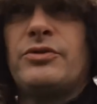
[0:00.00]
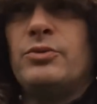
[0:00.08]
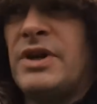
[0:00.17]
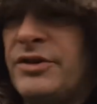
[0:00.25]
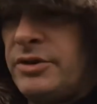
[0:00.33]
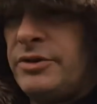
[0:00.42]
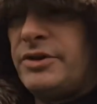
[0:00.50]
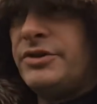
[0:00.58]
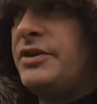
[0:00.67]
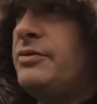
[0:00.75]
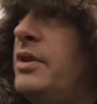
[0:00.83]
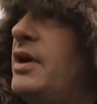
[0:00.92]
they won't
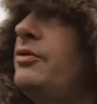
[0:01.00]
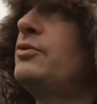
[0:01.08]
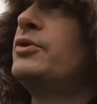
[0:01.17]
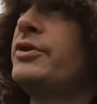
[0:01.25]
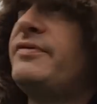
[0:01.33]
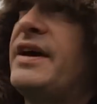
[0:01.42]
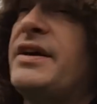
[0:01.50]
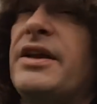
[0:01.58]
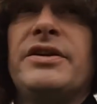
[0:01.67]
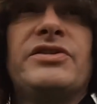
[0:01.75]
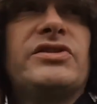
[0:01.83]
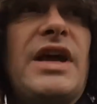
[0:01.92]
have had
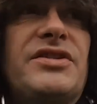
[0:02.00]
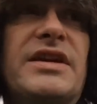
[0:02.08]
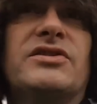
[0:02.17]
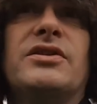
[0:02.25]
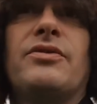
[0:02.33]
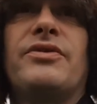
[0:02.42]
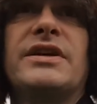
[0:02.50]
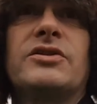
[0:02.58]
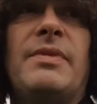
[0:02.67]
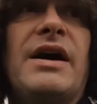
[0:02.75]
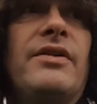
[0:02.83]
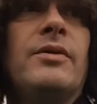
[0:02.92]
anaesthetics and things
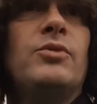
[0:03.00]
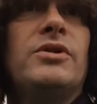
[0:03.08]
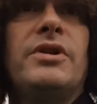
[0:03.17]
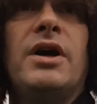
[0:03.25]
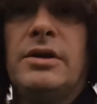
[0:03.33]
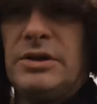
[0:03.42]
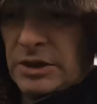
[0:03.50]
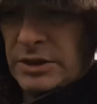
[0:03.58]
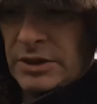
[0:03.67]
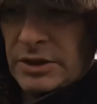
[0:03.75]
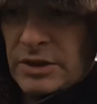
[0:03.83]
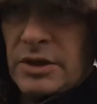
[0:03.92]
back then, will they?
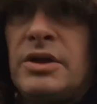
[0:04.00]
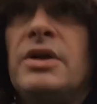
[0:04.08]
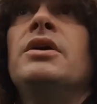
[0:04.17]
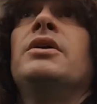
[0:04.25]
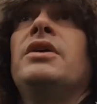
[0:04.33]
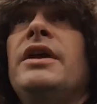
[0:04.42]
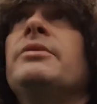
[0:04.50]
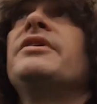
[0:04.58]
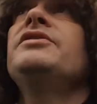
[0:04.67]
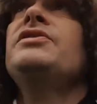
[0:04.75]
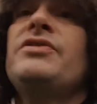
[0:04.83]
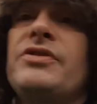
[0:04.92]
Anyway,
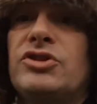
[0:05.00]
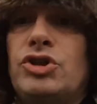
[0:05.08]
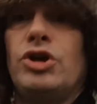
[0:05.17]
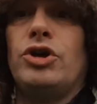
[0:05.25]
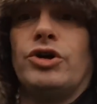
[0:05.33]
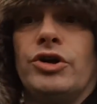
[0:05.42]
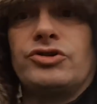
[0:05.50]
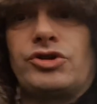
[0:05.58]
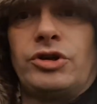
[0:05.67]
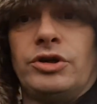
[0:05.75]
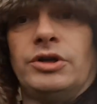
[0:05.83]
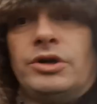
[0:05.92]
this is the church.